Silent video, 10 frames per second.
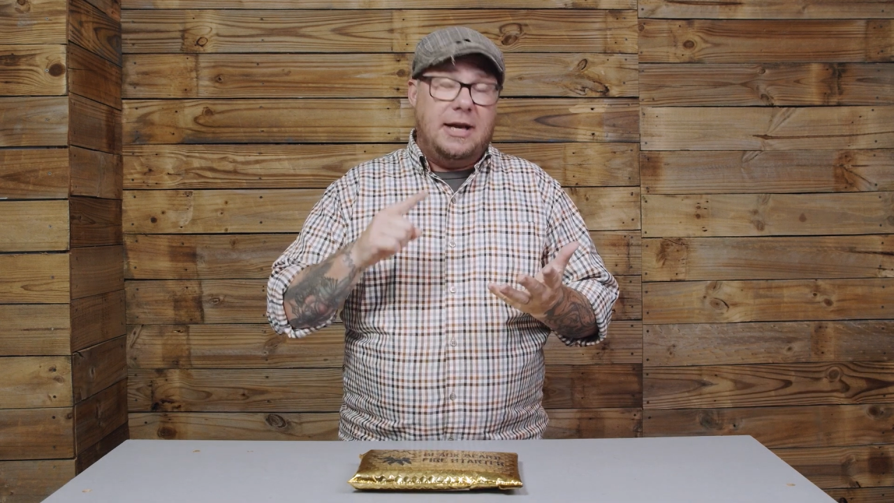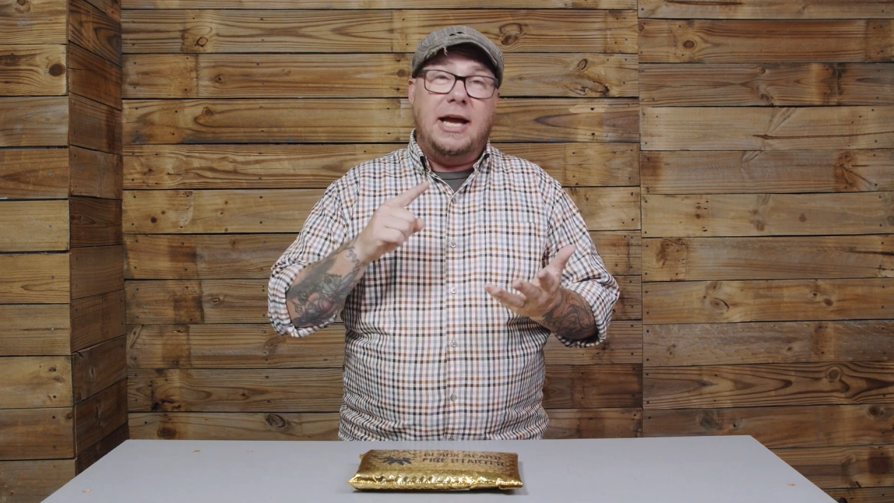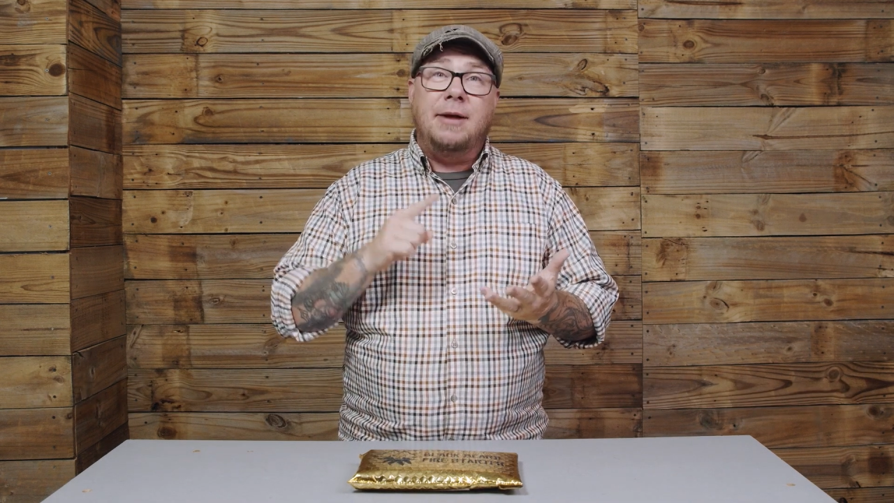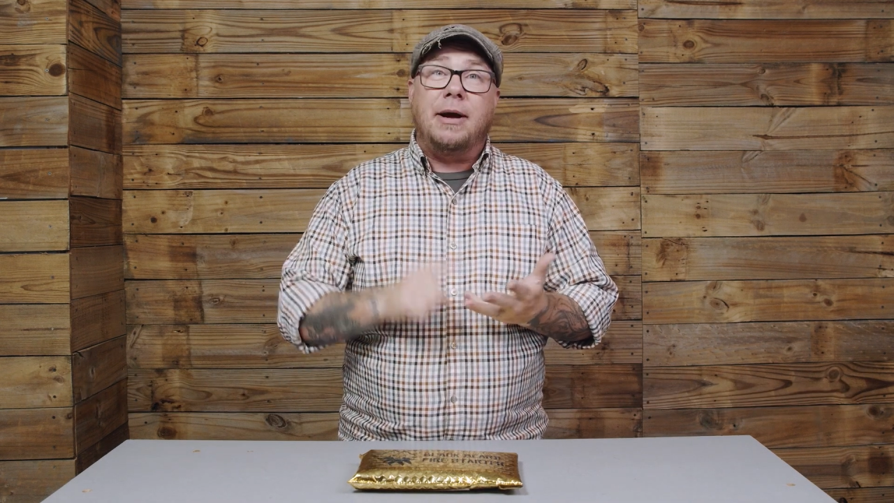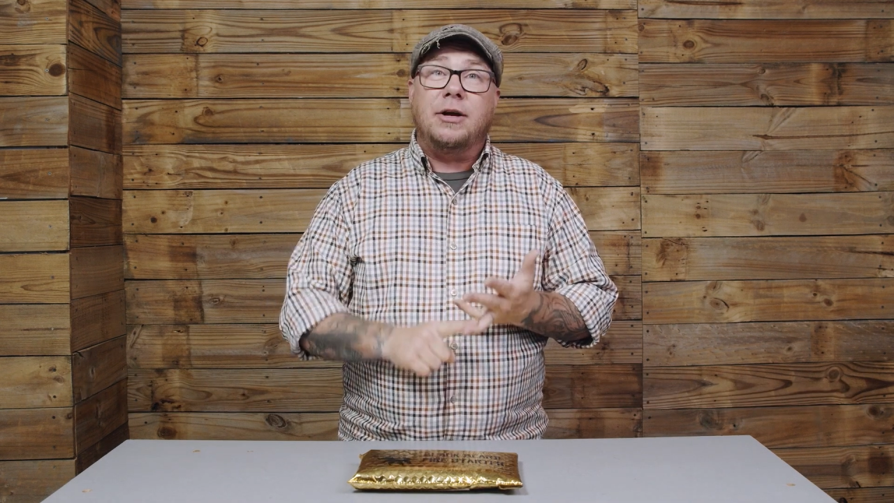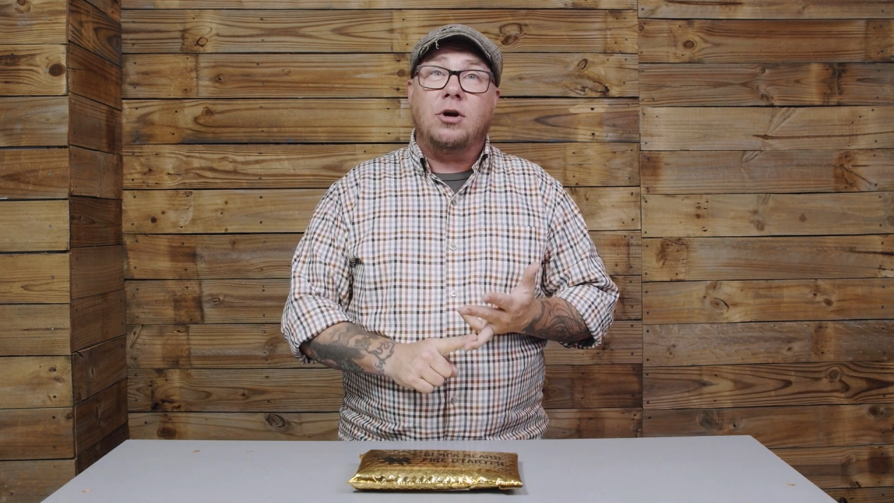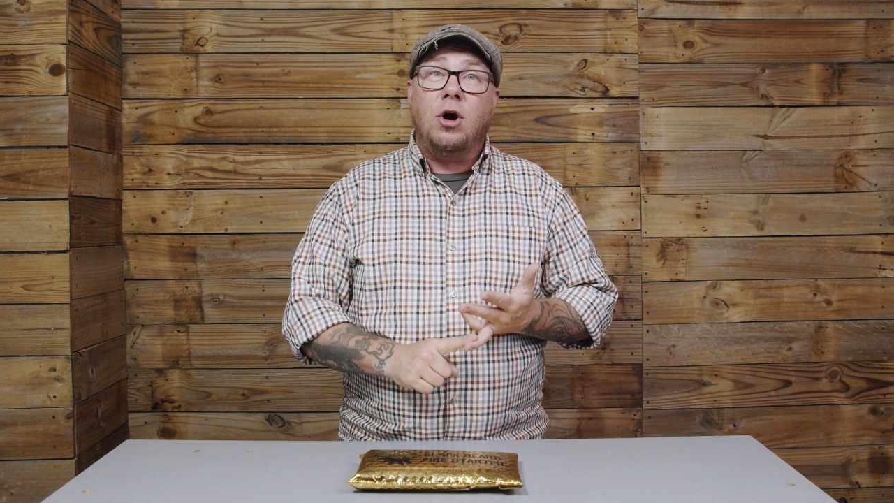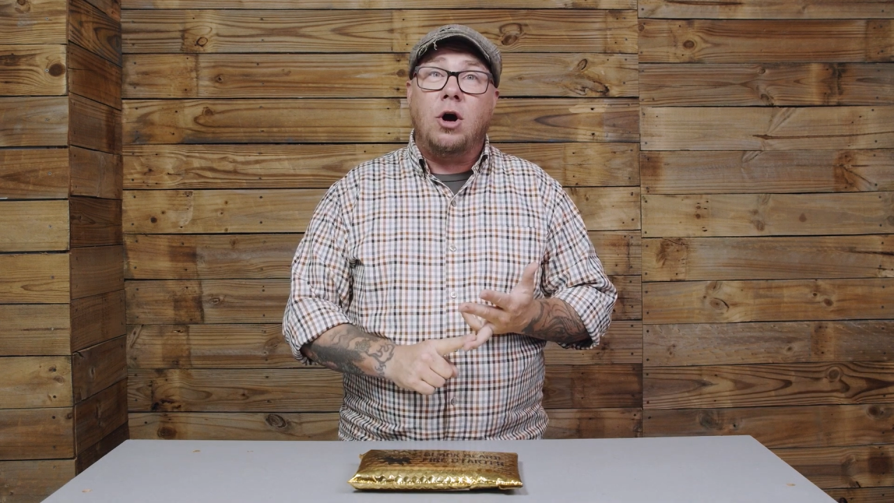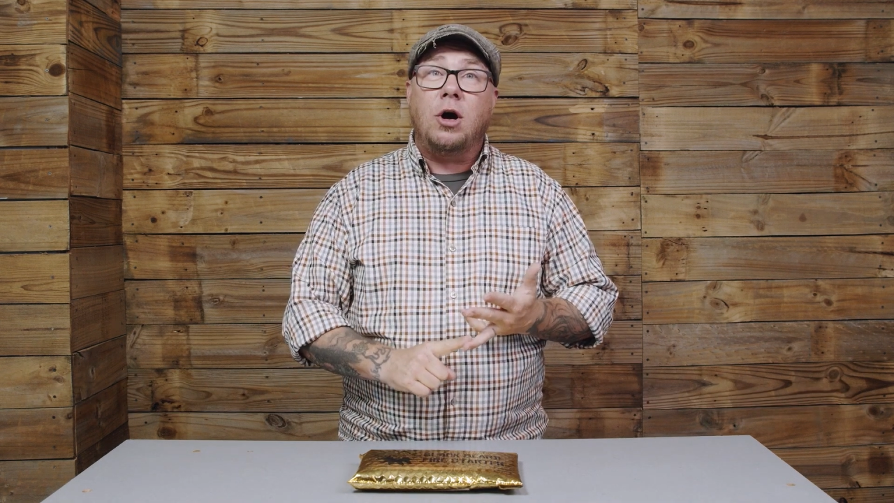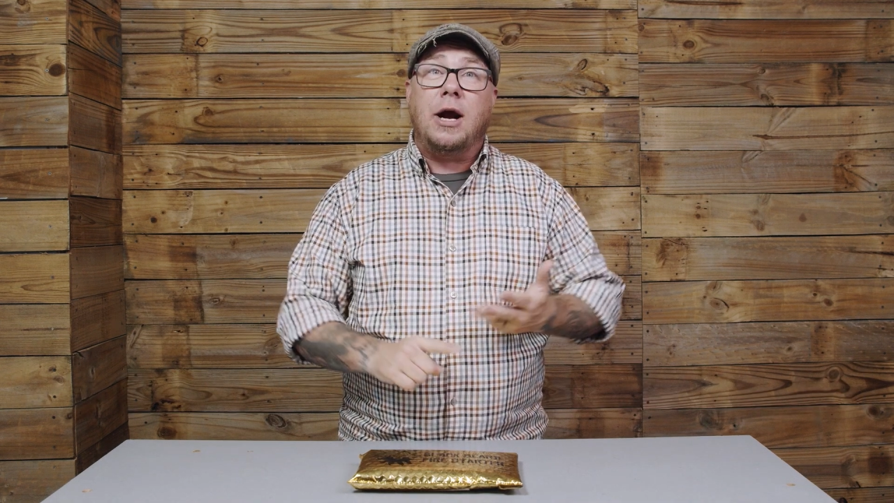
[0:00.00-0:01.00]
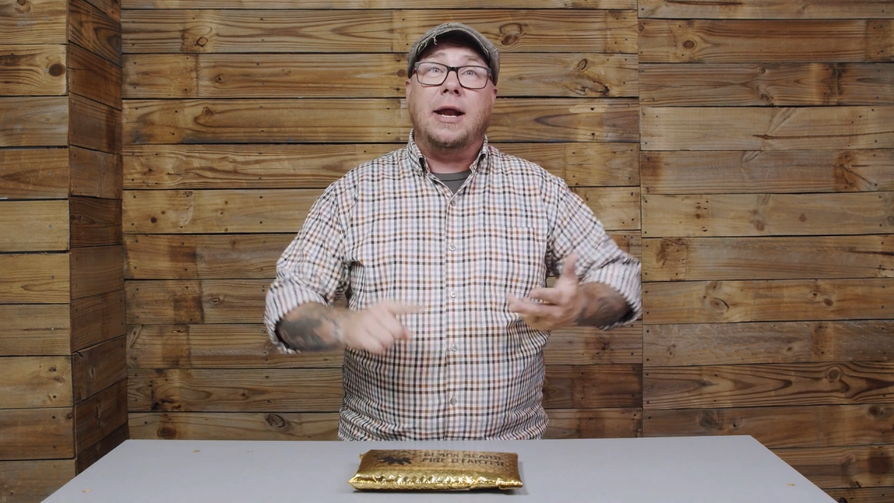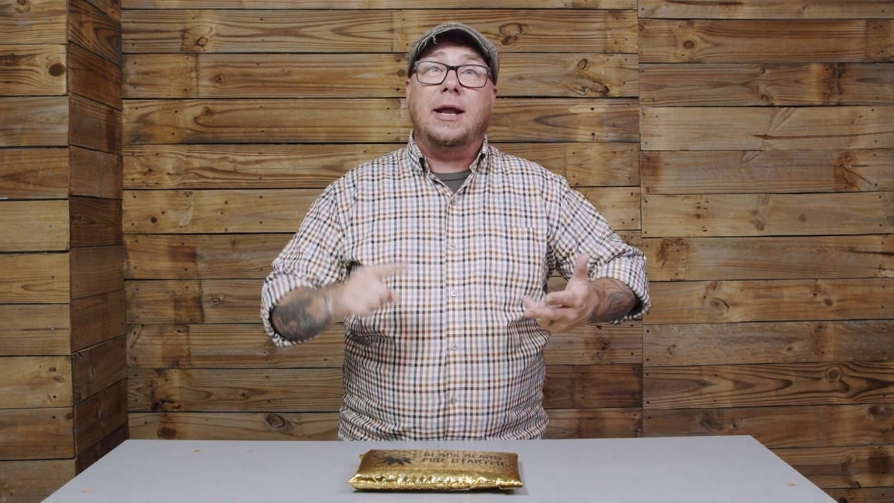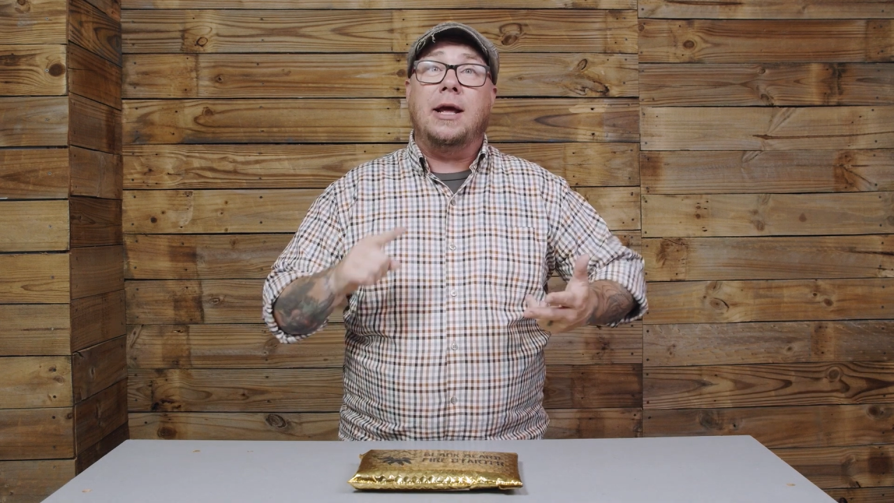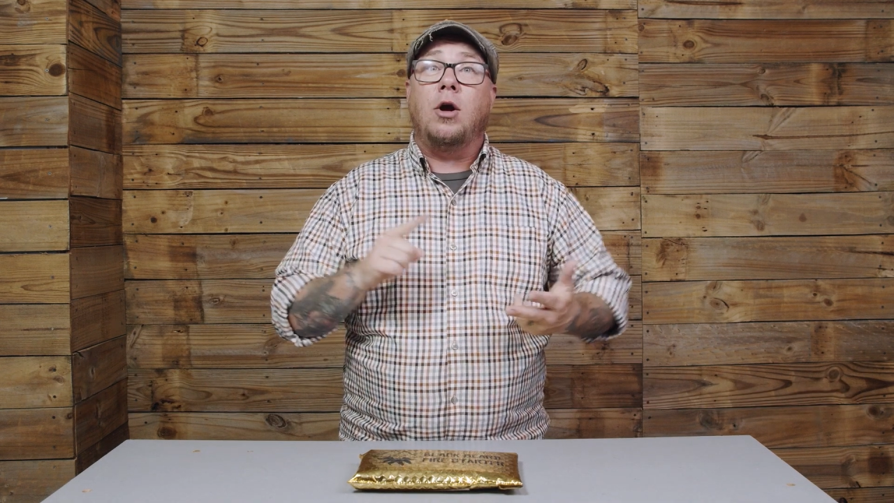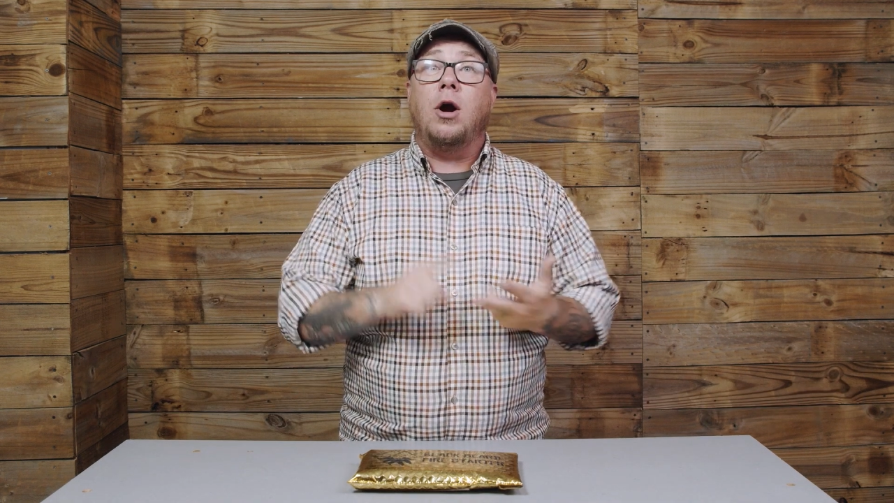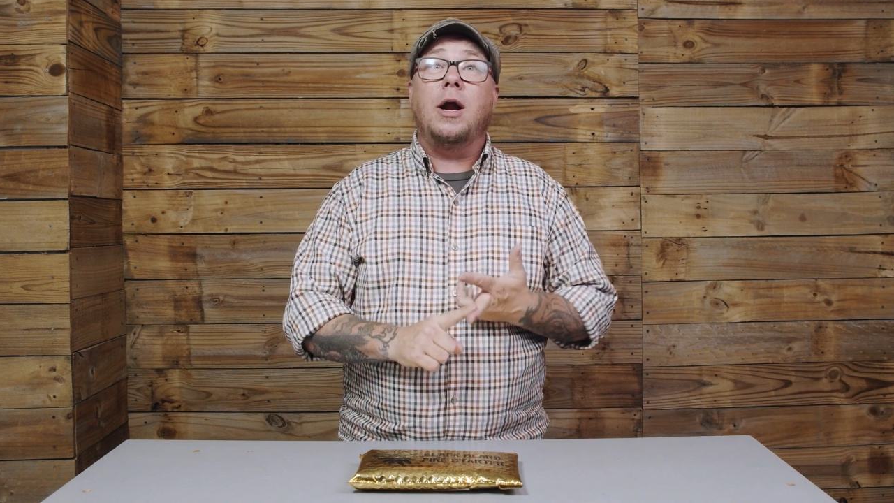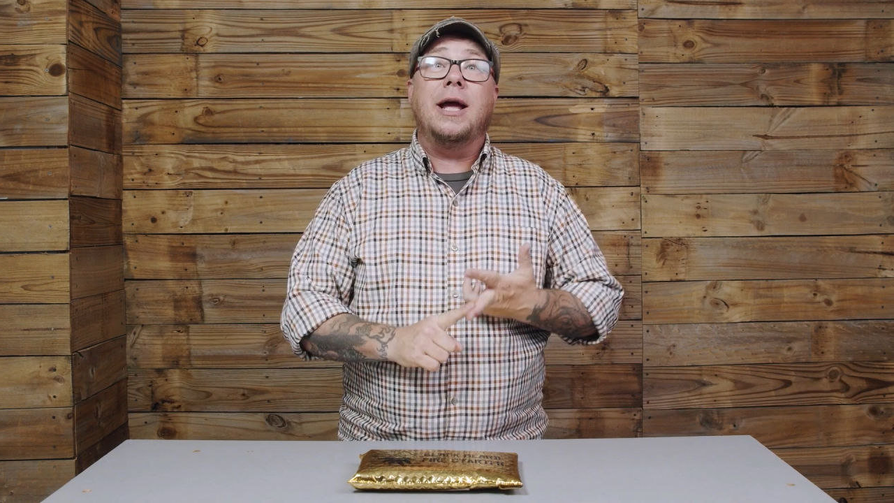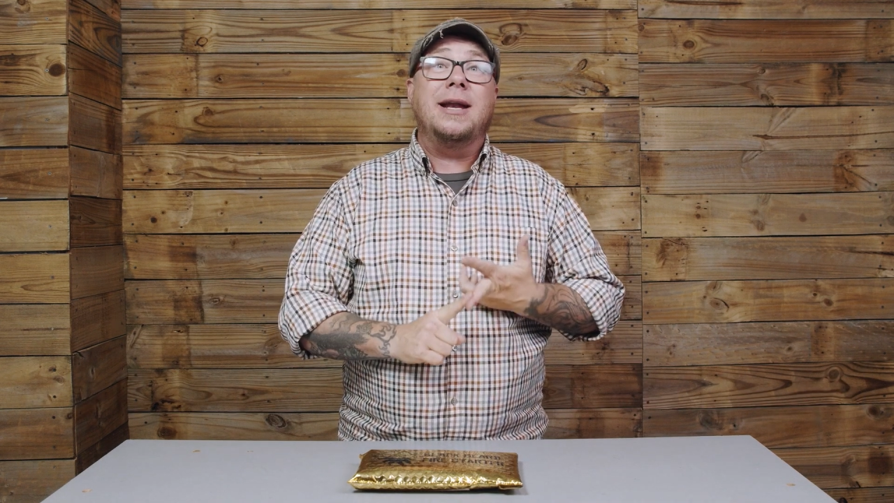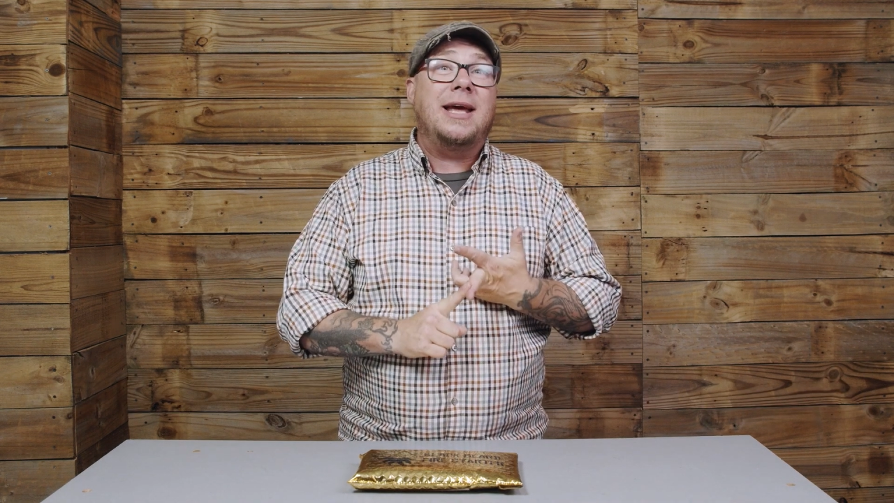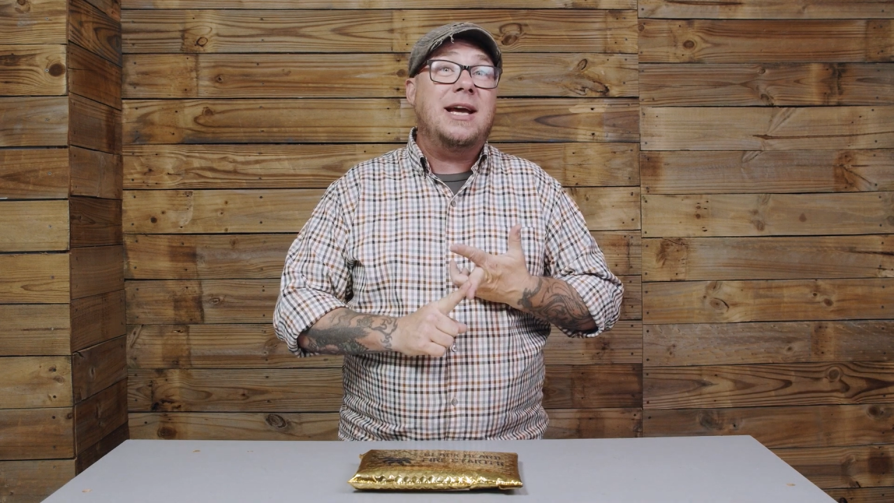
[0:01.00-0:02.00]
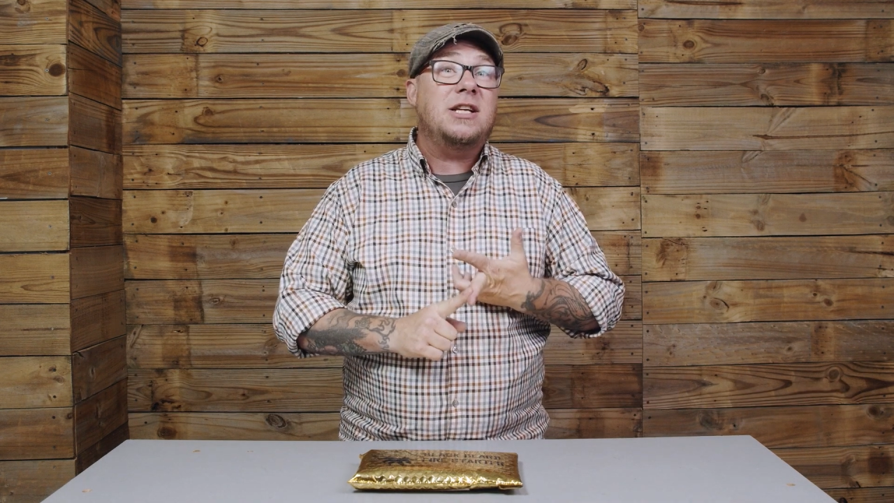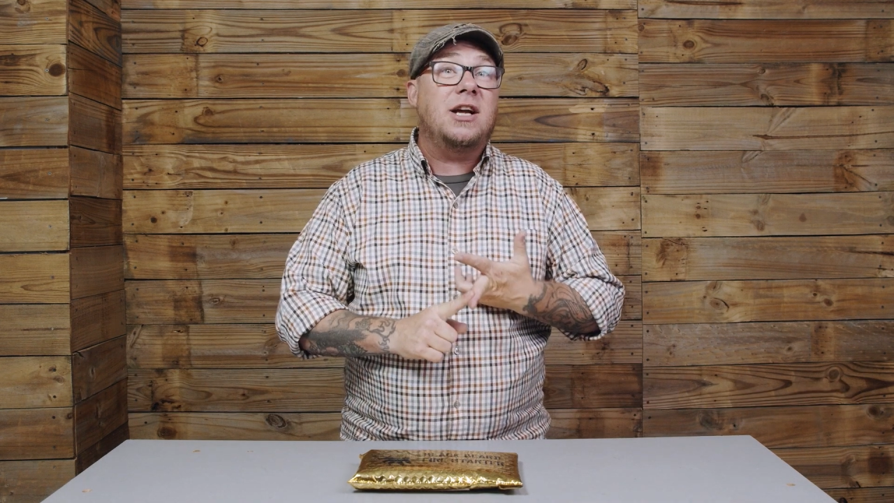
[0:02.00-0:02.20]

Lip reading: in my car, and in case